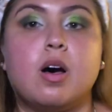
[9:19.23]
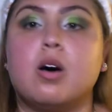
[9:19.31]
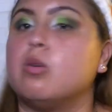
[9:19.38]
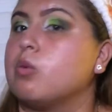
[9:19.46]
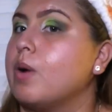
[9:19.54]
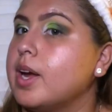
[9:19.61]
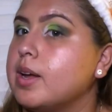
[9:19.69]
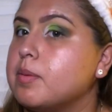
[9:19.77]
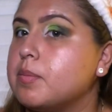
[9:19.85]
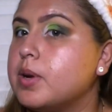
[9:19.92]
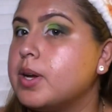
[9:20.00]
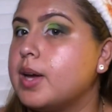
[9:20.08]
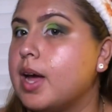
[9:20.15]
Alright, I'm
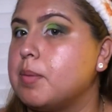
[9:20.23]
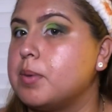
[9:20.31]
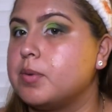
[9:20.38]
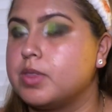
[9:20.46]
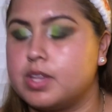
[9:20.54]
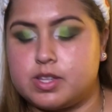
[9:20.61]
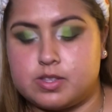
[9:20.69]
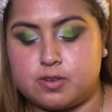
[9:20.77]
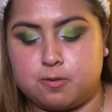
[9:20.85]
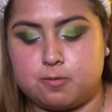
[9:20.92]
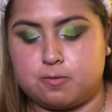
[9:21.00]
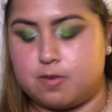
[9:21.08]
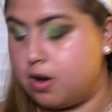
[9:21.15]
pretty happy with that so
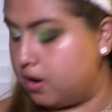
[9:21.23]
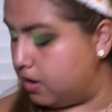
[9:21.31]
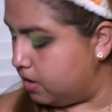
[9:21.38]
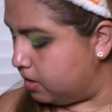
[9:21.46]
far.